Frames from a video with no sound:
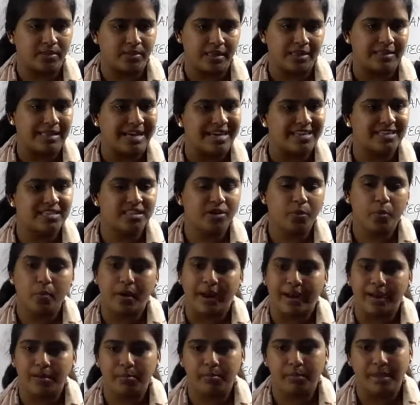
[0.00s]
That is a
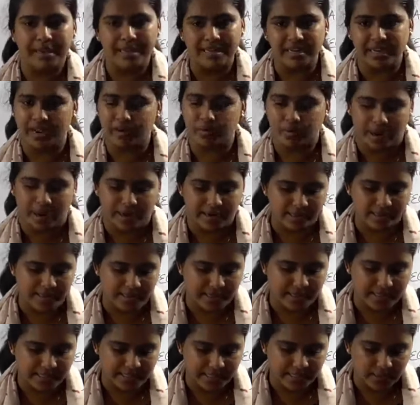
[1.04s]
one main
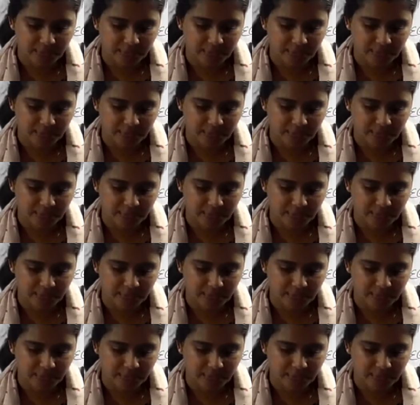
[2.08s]
advantage.